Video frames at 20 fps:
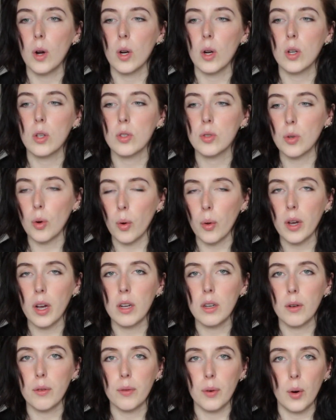scrolling
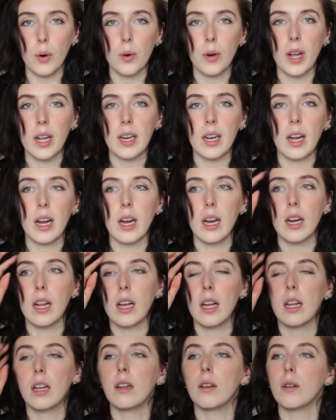on your phone at night,
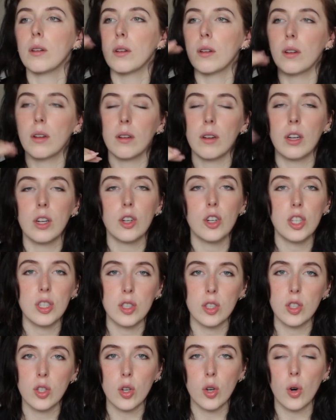it
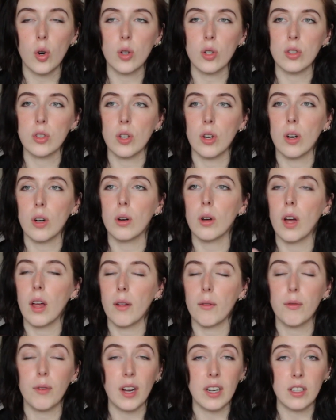increases your cortisol,
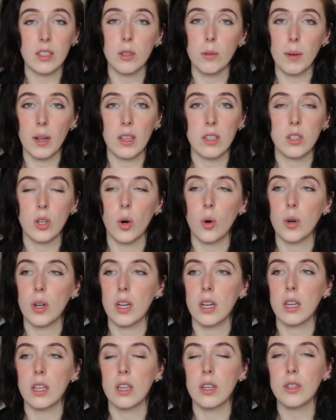affects your
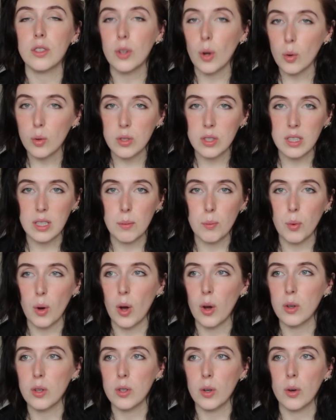melatonin, you don't sleep
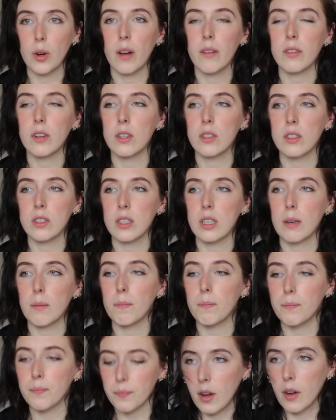well, you don't have good sleep.
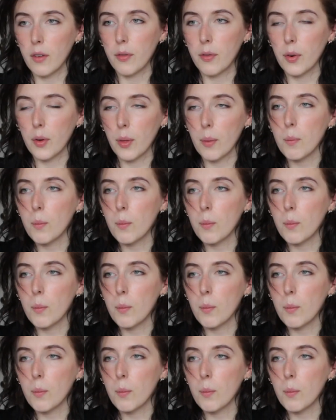For the